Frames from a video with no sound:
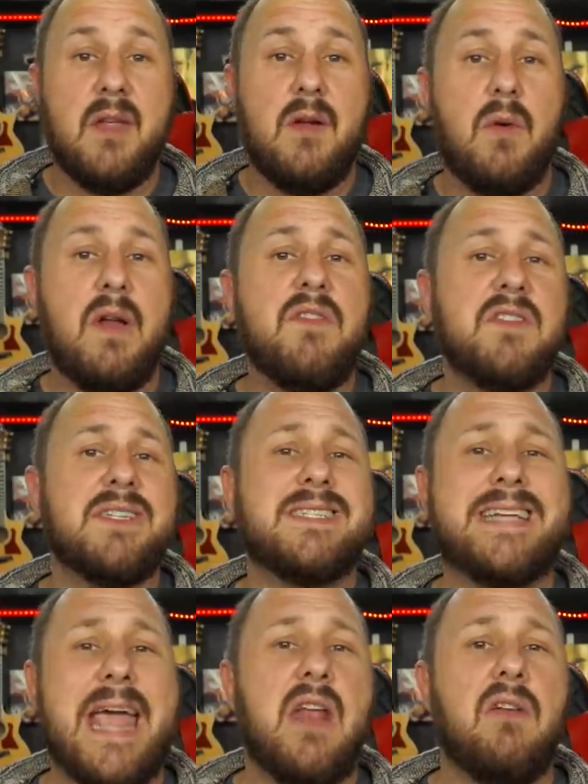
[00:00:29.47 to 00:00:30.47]
Whenever there's a
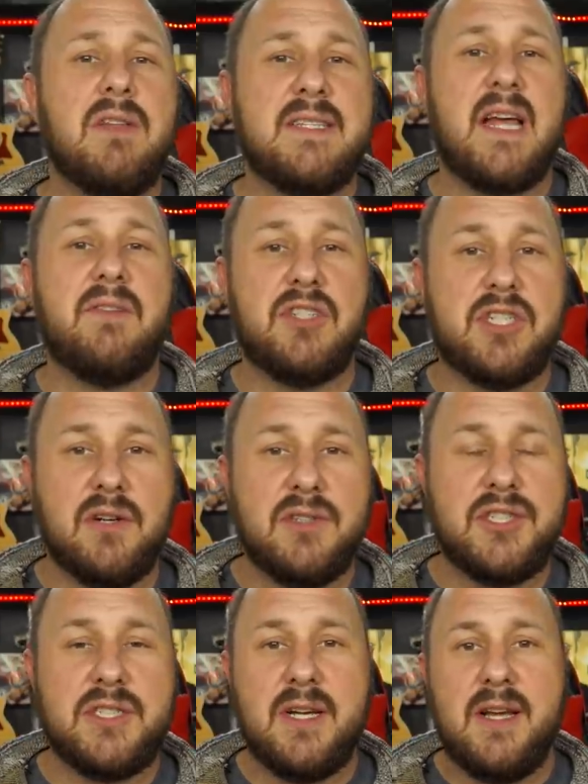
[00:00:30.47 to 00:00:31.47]
scandal inside of a
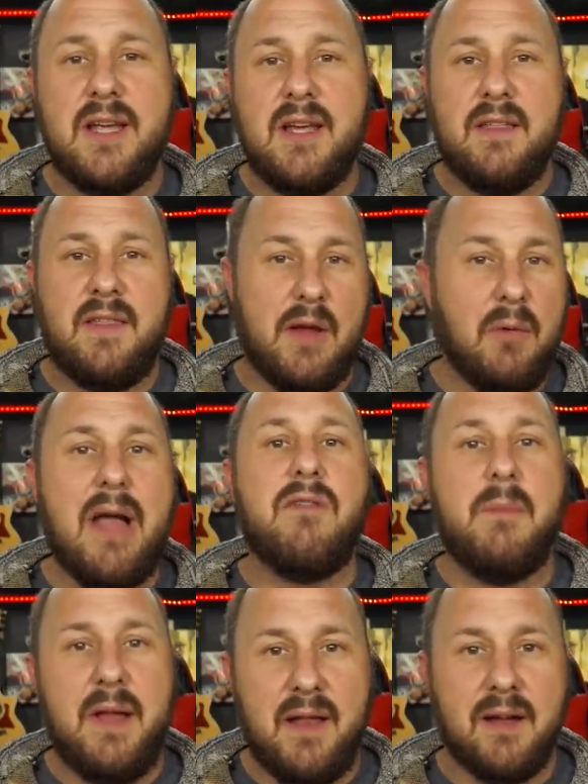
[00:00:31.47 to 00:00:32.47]
church, they will have a
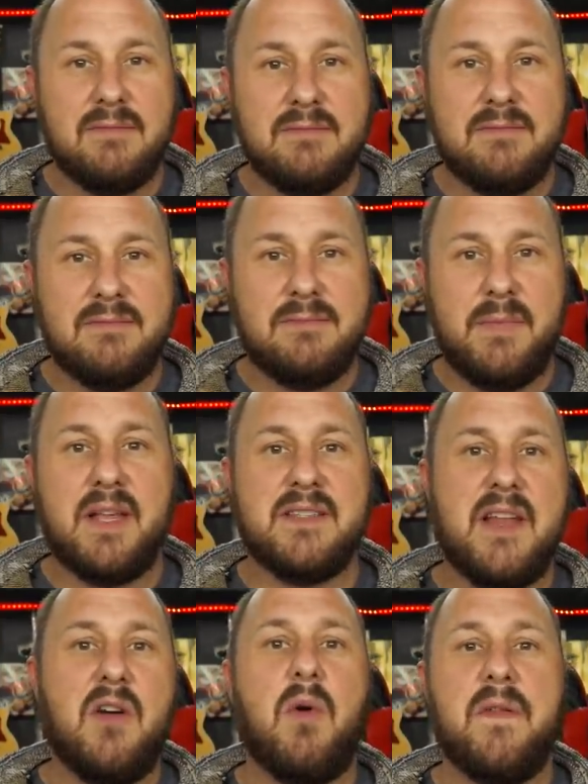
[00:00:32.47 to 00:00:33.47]
meeting because
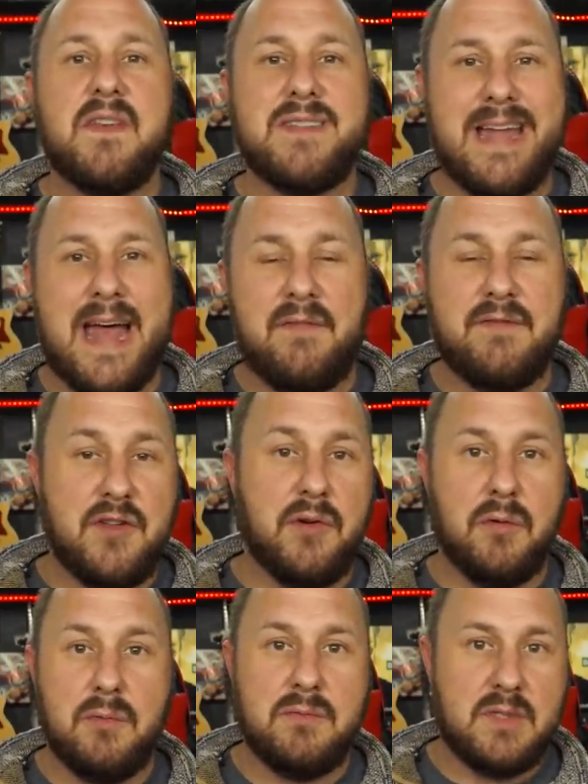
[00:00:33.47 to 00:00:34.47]
they don't want the staff
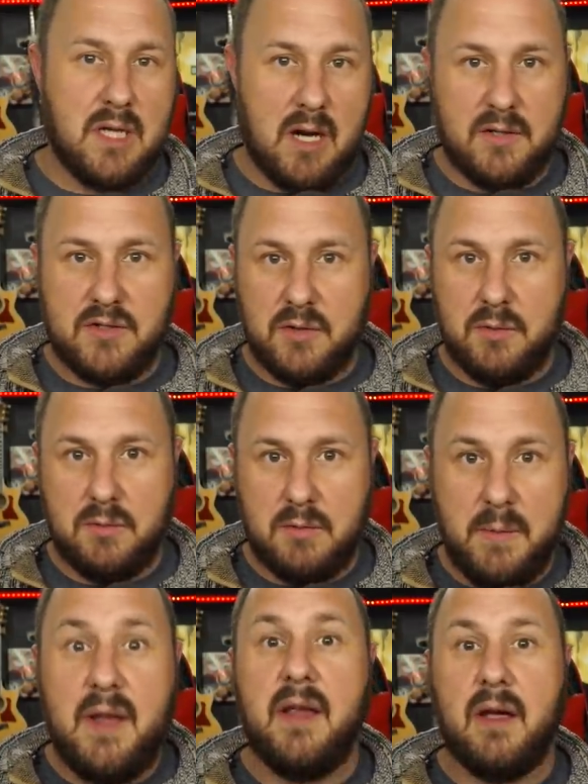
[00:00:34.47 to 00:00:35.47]
to talk to the
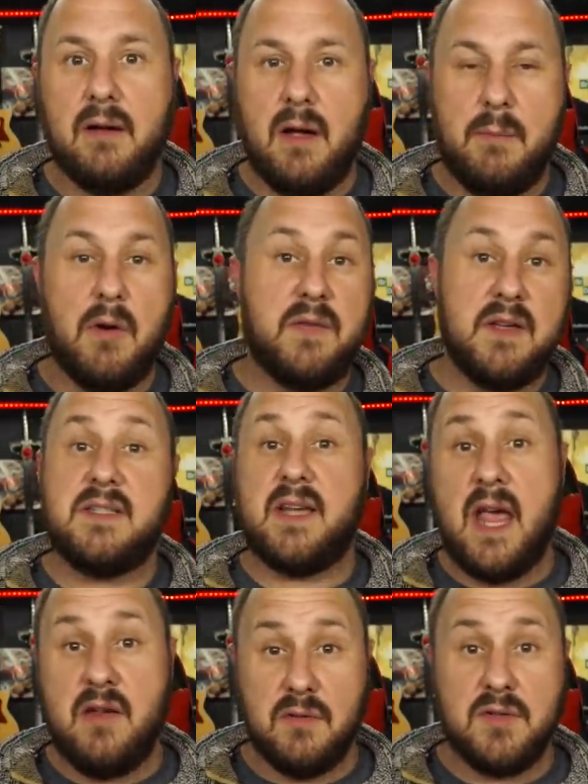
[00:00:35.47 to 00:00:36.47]
media about these
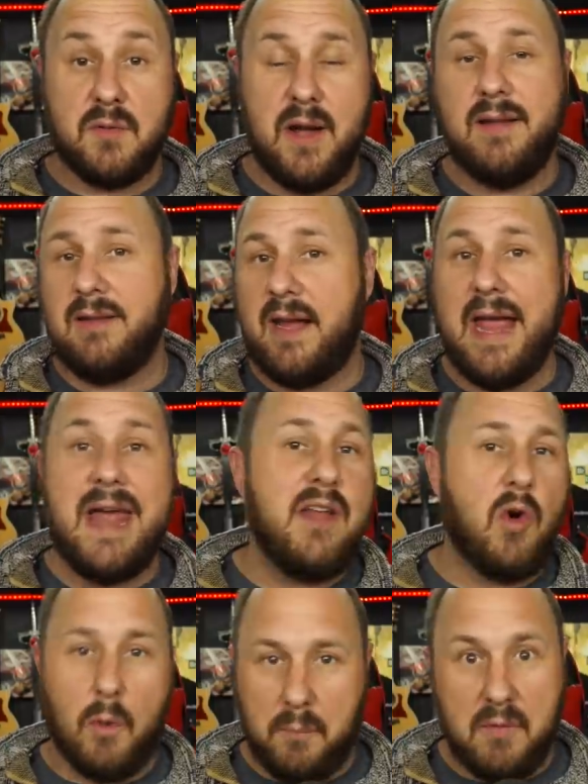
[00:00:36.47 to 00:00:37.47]
scandals, right? Like any
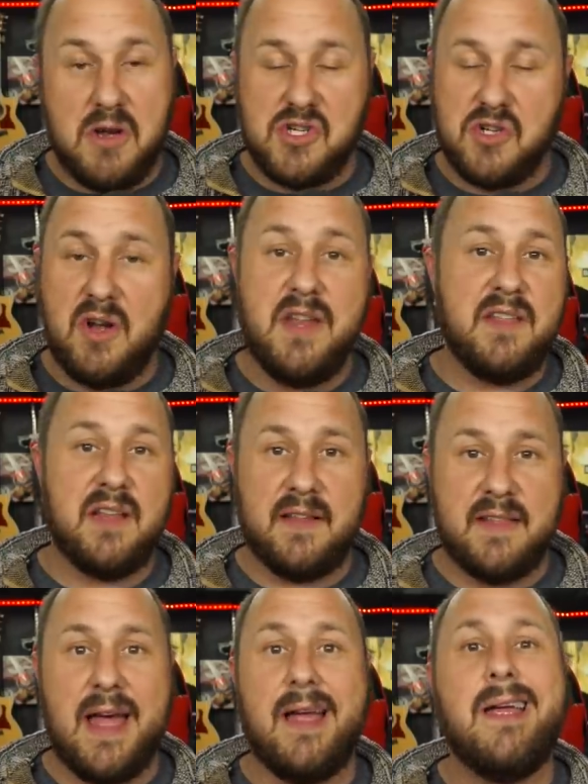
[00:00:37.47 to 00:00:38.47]
corporation or anything like
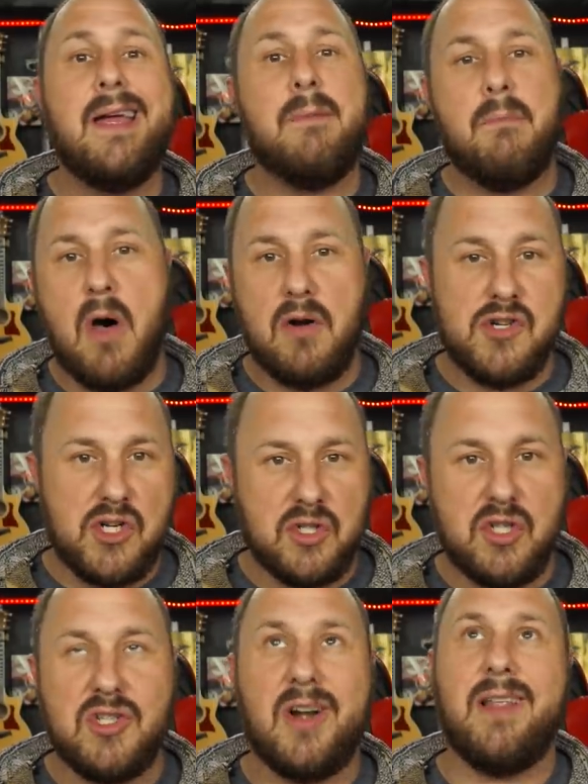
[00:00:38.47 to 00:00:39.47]
that, modern
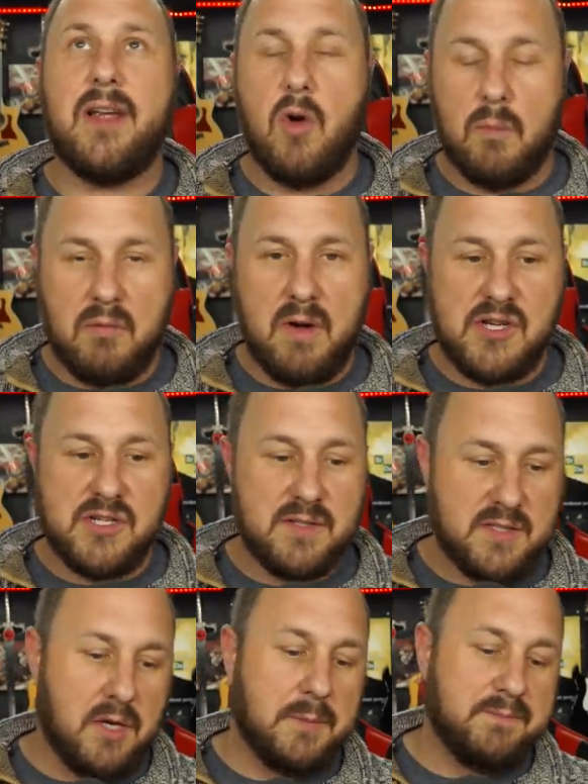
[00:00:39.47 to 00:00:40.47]
churches are like corporations.
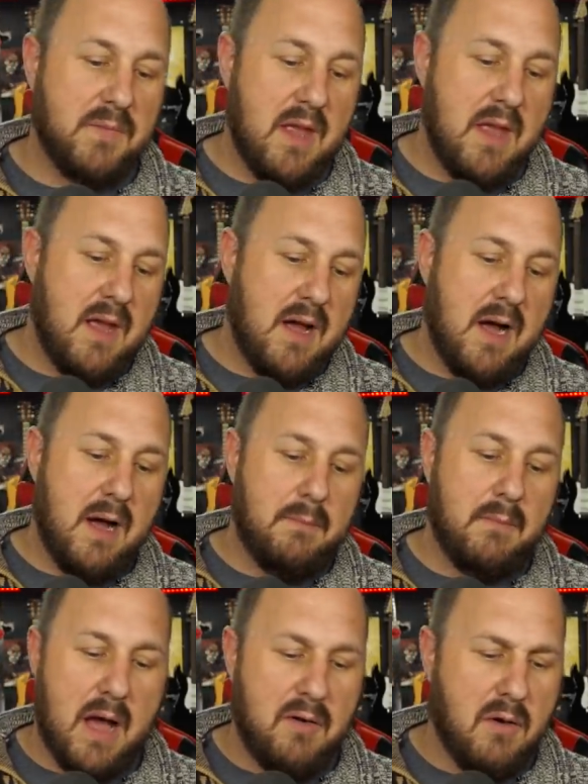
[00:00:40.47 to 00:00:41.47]
So
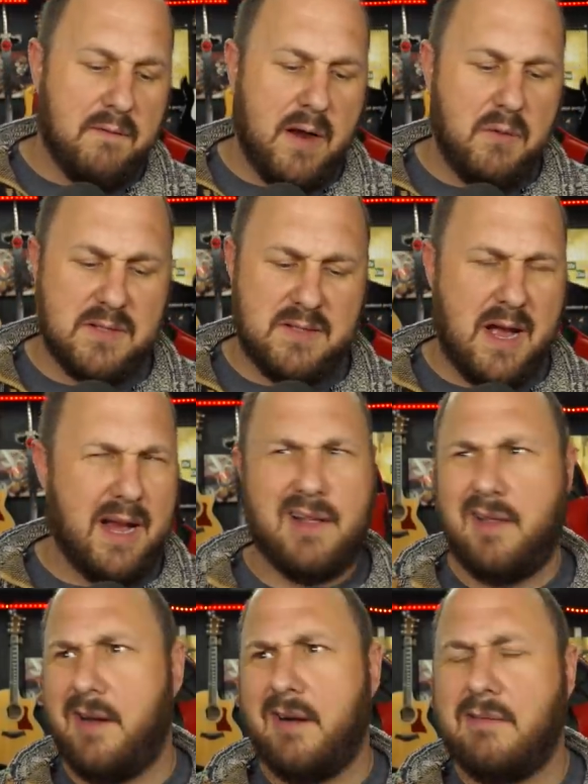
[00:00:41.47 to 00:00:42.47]
um, I don't know if I was not
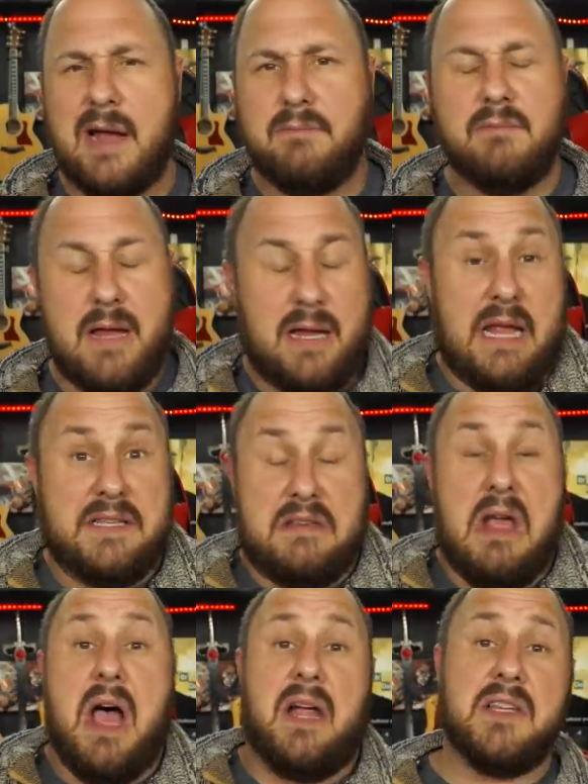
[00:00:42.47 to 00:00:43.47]
clear. I, I guess
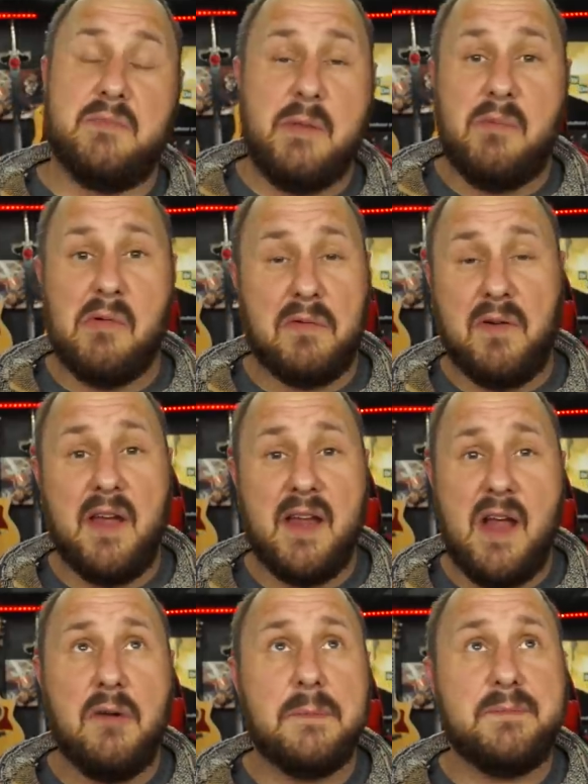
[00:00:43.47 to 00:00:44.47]
not because people were freaking
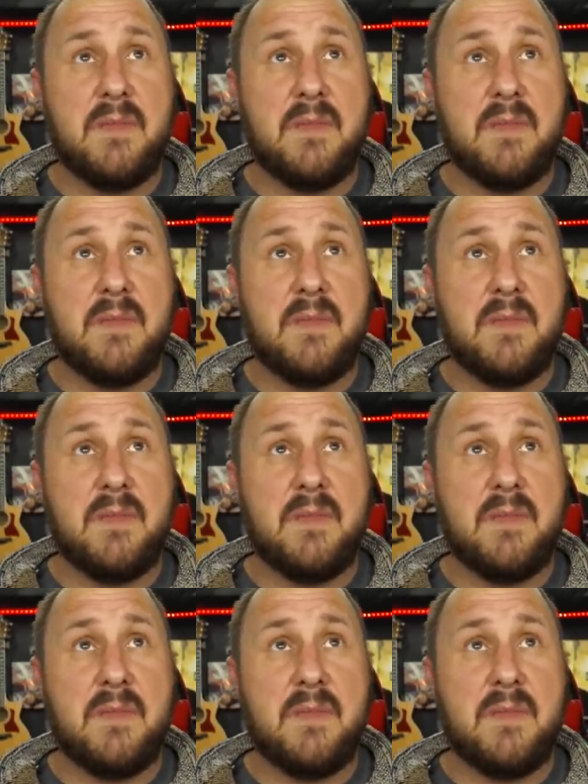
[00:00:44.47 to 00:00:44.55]
out.